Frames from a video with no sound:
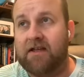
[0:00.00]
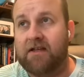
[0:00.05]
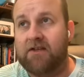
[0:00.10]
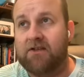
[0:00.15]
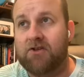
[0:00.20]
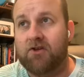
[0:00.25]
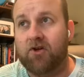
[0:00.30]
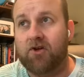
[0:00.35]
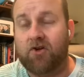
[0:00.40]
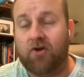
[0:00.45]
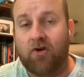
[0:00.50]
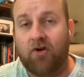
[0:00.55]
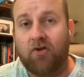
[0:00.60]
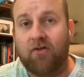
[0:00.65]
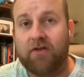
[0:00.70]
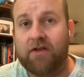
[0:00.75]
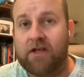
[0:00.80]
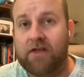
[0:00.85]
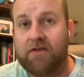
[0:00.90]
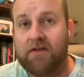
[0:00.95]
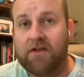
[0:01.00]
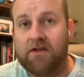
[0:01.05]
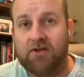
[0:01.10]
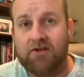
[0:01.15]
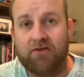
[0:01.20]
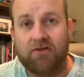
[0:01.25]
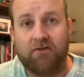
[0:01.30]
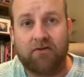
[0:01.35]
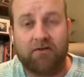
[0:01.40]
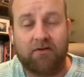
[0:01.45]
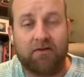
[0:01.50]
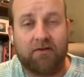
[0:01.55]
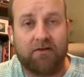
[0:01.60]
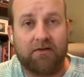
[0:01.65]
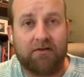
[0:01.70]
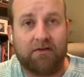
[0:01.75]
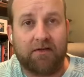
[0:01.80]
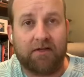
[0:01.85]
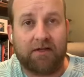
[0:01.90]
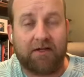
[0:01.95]
your goal in the
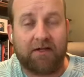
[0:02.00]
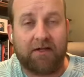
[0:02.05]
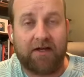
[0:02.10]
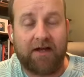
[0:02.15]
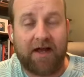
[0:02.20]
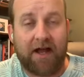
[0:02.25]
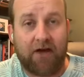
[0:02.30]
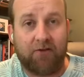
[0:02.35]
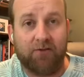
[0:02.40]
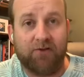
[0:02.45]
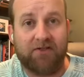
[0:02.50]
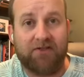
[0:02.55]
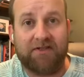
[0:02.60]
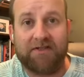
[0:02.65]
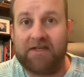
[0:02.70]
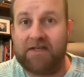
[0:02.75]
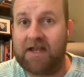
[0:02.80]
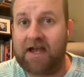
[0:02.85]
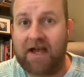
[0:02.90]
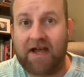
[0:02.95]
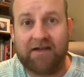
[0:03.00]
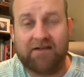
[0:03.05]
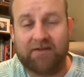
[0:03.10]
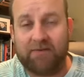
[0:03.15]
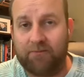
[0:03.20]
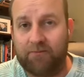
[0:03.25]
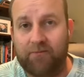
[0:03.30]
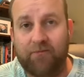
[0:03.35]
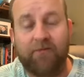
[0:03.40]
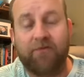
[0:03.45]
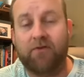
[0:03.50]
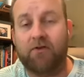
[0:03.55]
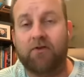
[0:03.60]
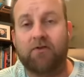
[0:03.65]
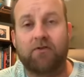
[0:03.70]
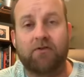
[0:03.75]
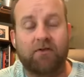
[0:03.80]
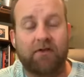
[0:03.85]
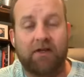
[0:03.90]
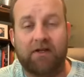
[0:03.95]
initial outreach is not to
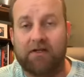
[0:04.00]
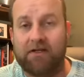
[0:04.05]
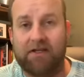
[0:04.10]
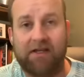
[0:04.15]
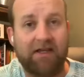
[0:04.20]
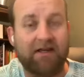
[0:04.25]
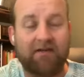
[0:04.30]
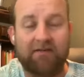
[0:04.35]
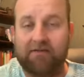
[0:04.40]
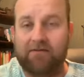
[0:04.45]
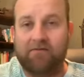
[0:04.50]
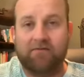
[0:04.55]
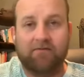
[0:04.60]
get